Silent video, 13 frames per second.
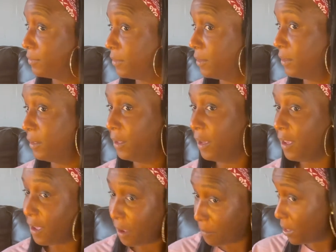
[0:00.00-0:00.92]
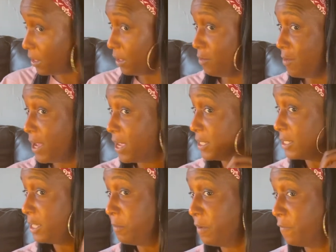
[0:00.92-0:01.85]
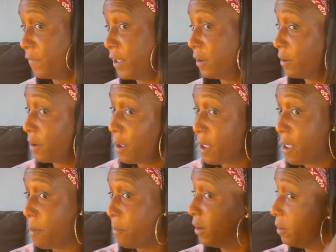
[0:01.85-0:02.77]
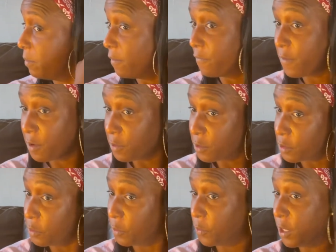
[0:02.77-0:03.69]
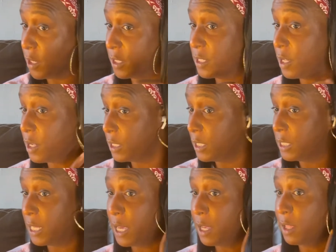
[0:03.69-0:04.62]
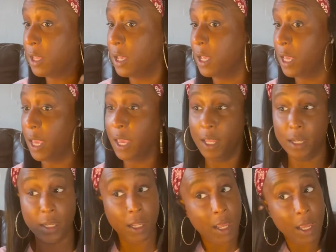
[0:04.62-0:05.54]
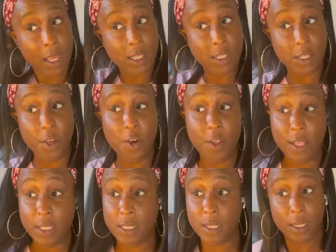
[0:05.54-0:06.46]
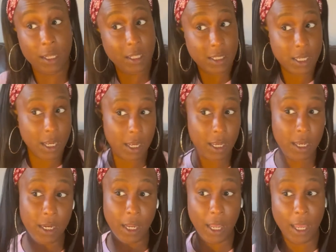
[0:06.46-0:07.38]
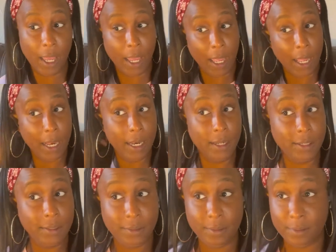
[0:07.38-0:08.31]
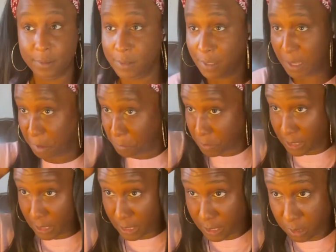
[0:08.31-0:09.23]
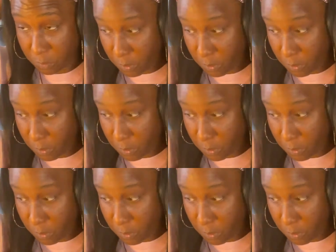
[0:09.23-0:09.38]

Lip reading: yeah, I mean, you guys see me putting my fingers through it. It's not detangling yet, so that's a good sign. And it was easy to put